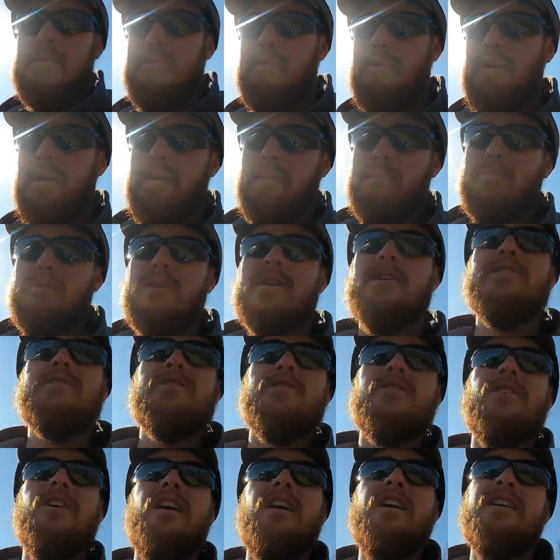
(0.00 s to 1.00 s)
put a
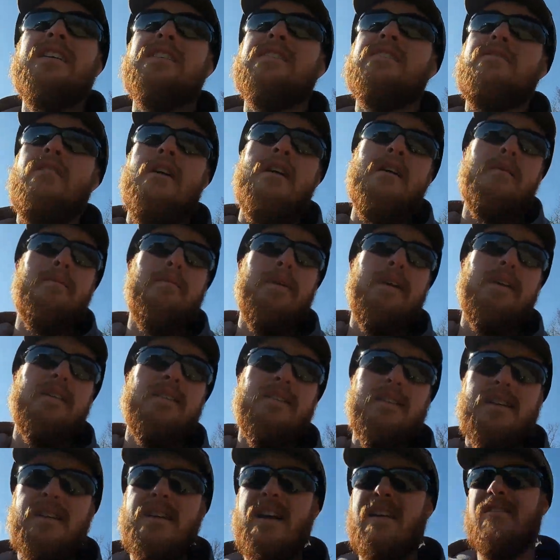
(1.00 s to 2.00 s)
Bridger trap out
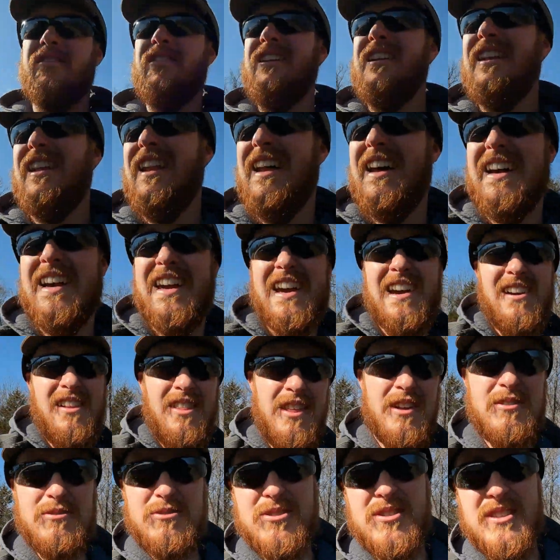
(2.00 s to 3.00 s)
there. I really like how
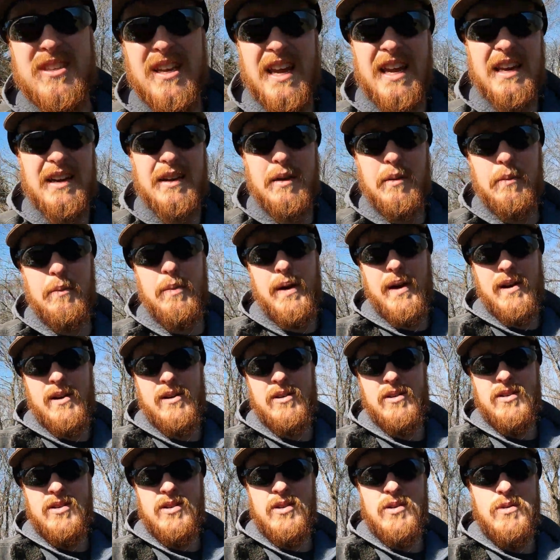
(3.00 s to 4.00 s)
those set
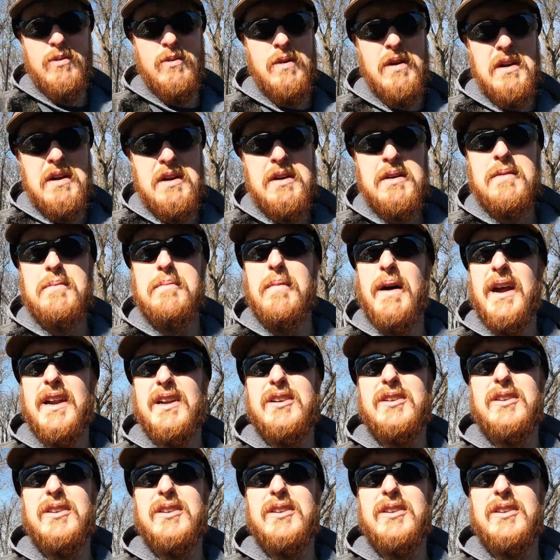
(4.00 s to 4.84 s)
compared to my